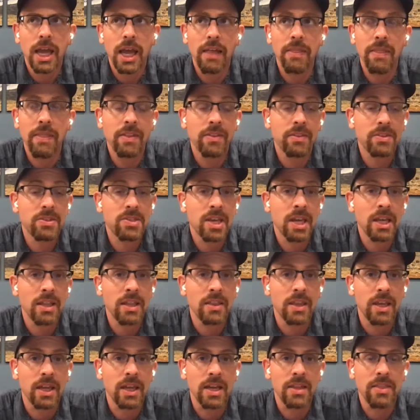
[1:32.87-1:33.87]
And then the
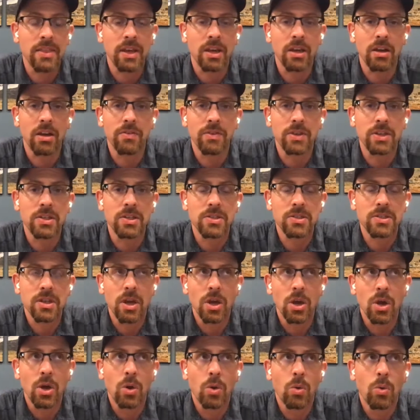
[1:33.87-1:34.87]
second thing I think of is
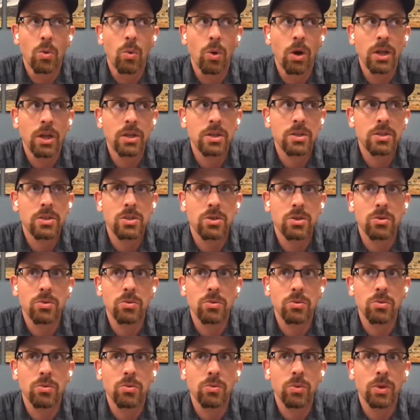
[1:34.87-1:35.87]
what
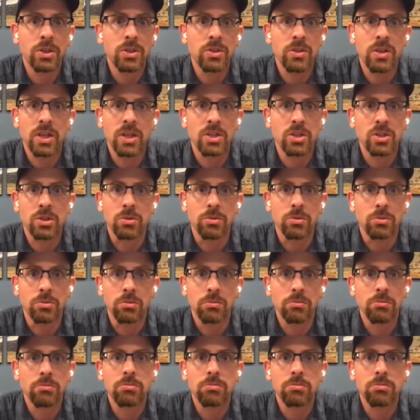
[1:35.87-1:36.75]
do they do?